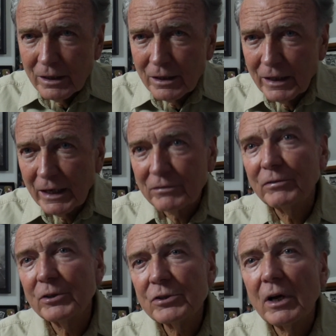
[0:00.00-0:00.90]
that
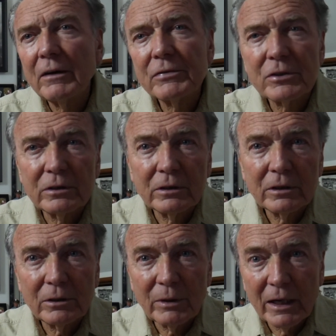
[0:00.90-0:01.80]
first officer that
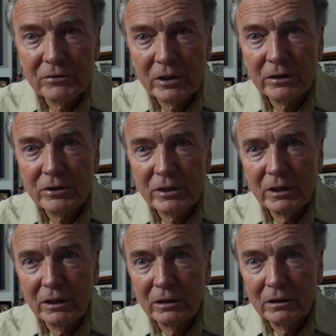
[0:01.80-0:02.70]
arrives on the
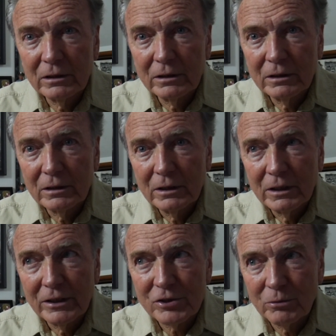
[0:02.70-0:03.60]
scene
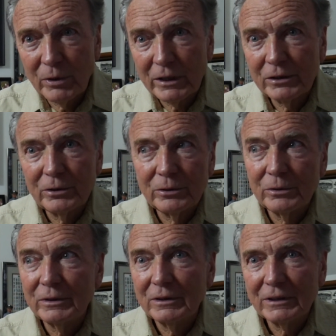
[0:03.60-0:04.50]
is the one
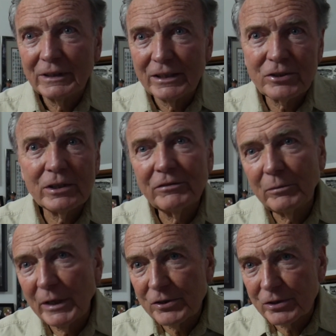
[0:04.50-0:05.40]
who gets the
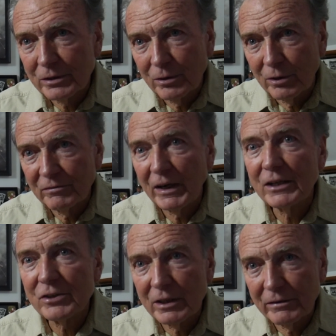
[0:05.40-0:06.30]
information or
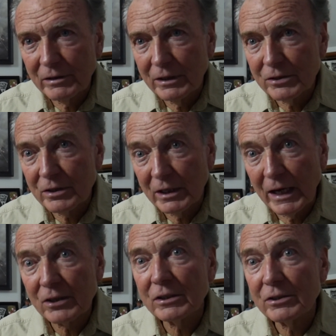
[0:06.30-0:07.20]
finds the evidence that
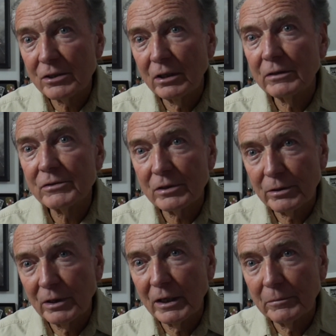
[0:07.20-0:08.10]
actually solves the
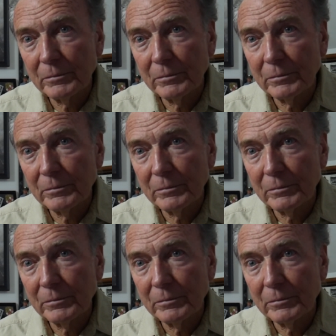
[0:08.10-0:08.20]
crime.